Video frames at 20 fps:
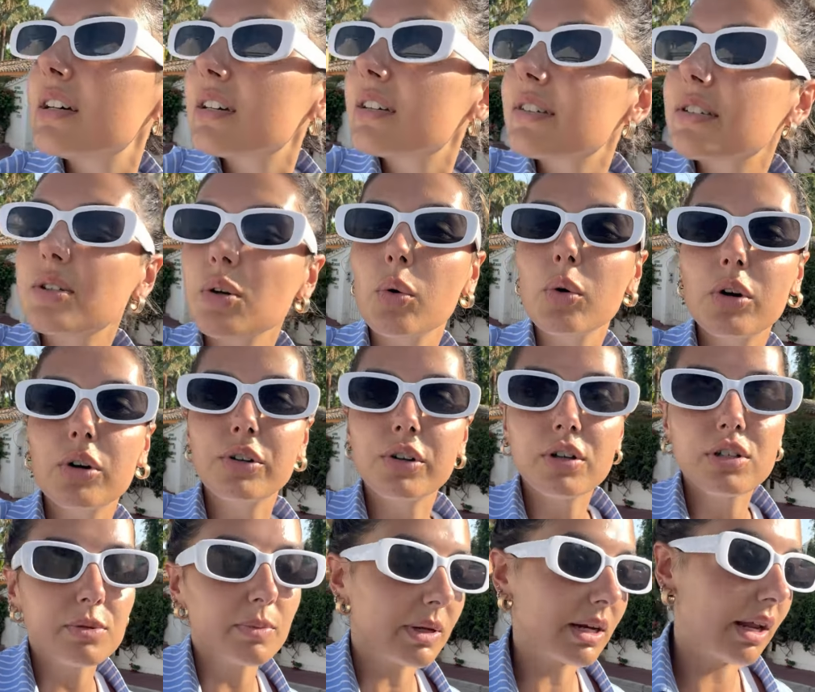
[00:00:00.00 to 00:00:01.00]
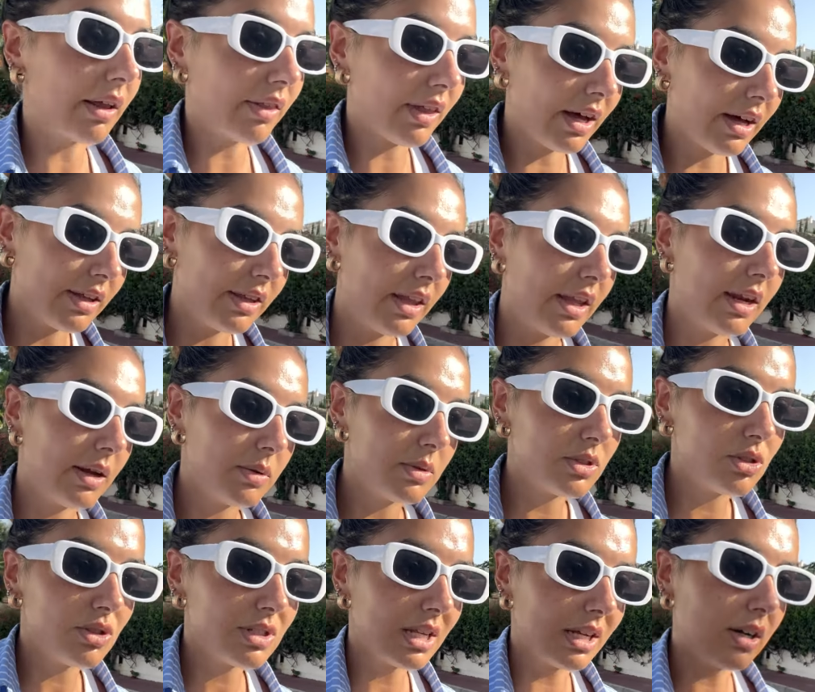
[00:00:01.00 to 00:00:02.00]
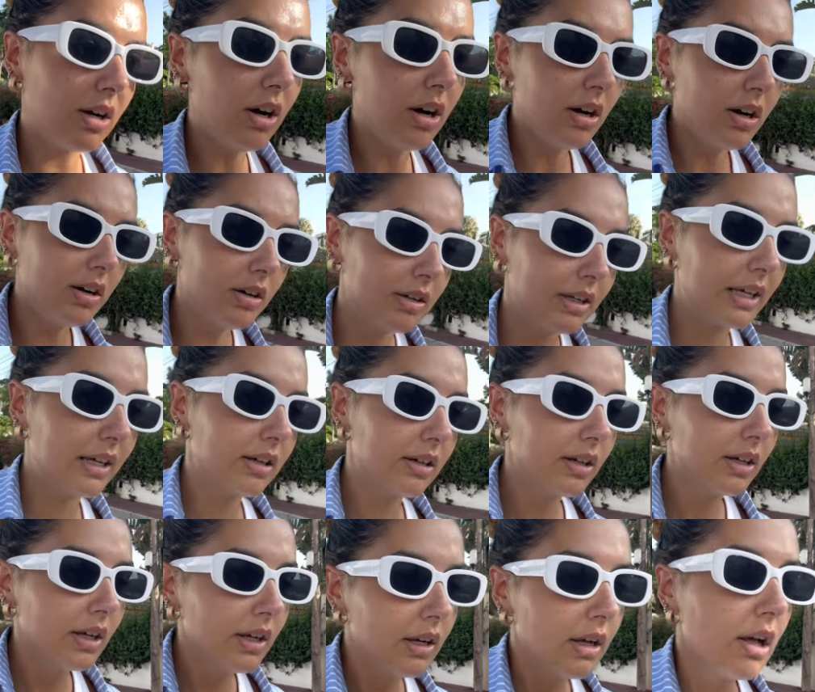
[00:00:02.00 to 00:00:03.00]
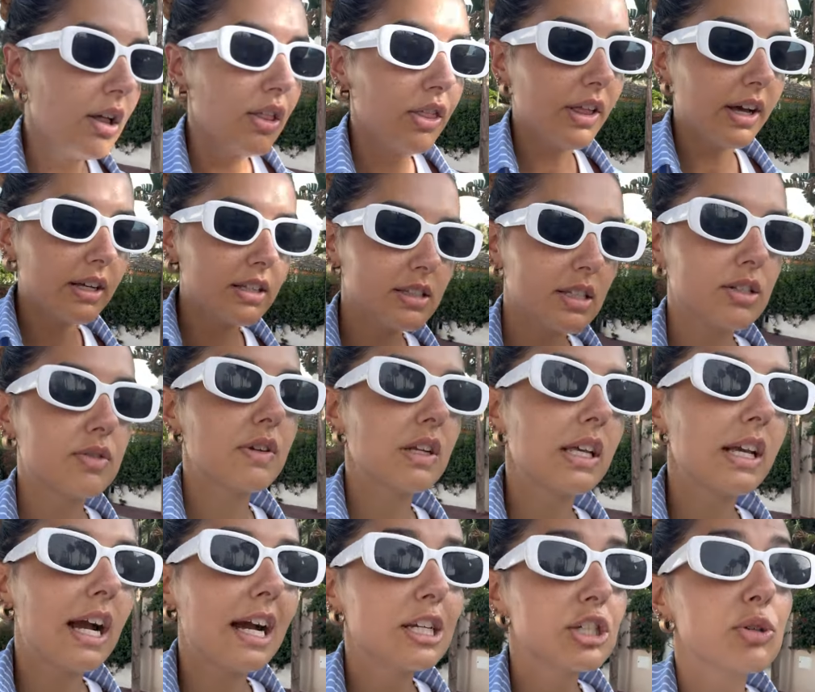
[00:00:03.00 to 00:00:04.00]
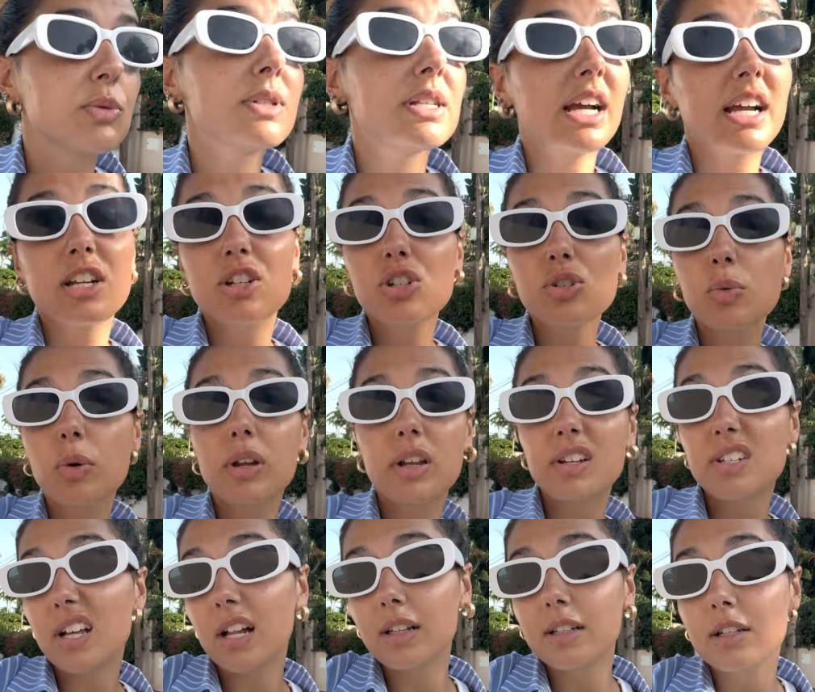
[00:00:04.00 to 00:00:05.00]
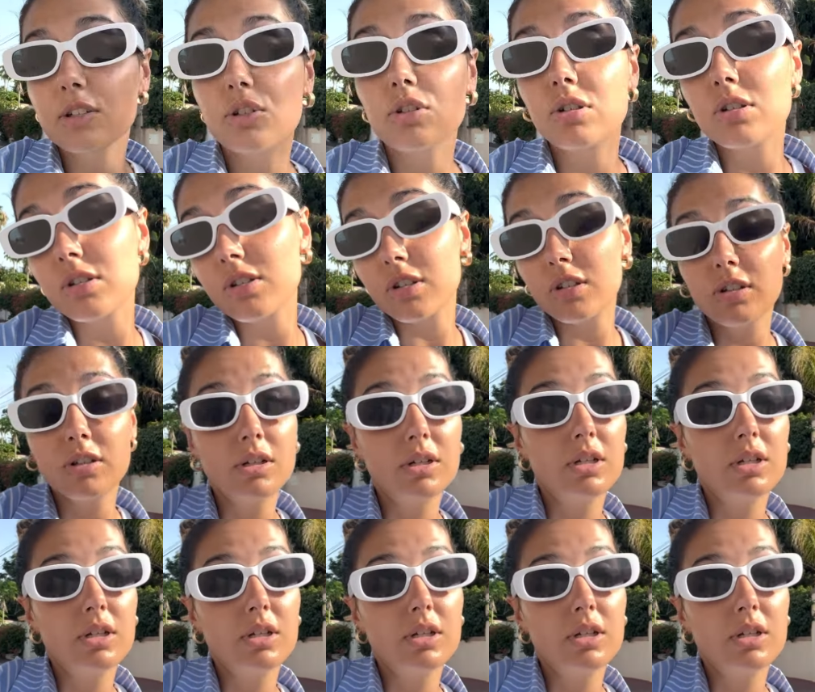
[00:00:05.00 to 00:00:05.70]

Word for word: so good," or something like that. And then I was just like, "Oh, like, thanks. That's really kind." She was like, "I just wanted to tell you just to